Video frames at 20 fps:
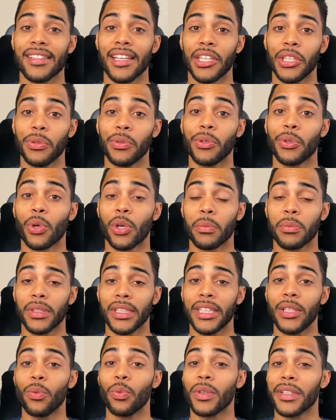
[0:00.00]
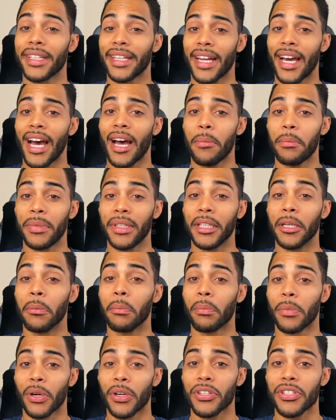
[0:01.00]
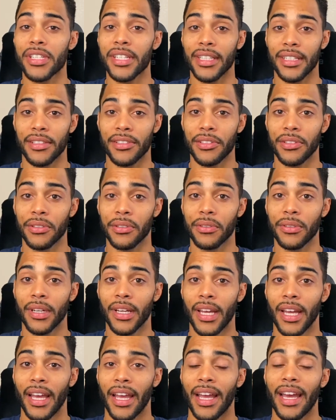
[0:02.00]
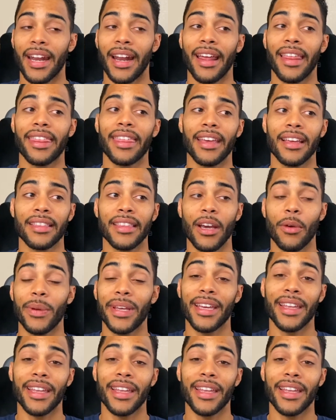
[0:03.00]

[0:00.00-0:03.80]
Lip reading: that you normally would not be immersed into. And I think that we can